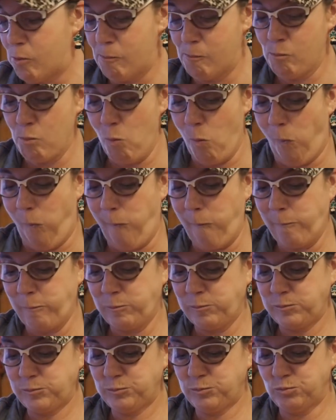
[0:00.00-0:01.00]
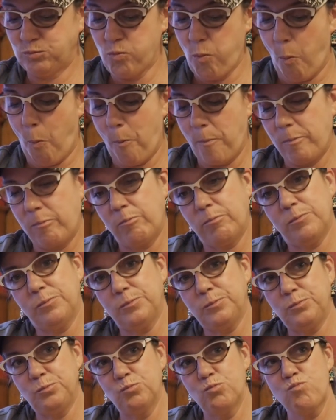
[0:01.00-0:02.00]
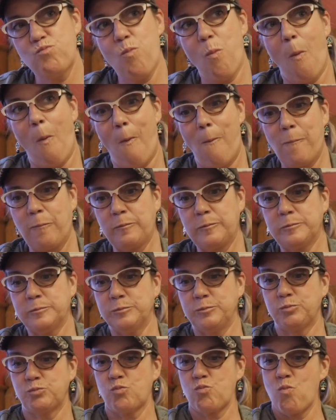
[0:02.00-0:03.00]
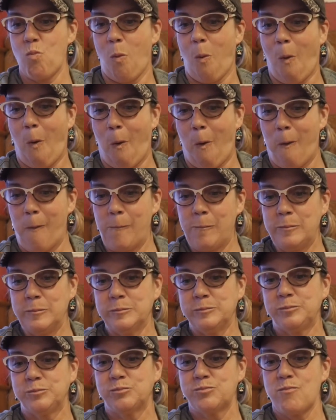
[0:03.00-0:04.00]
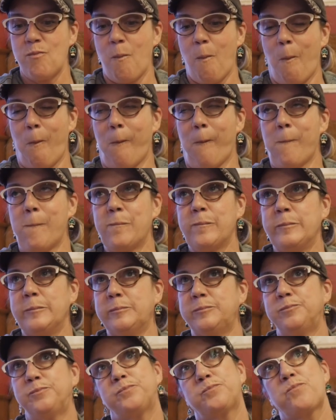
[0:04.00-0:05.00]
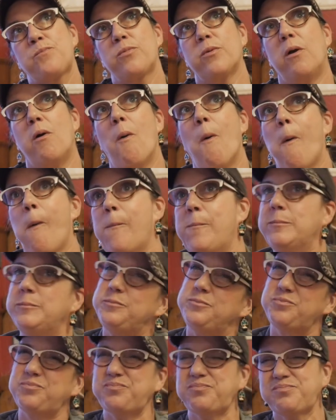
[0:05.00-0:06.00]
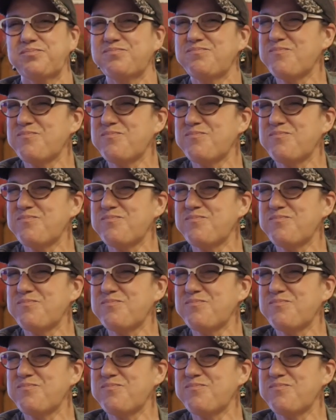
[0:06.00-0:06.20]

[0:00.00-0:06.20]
Nobody speaks.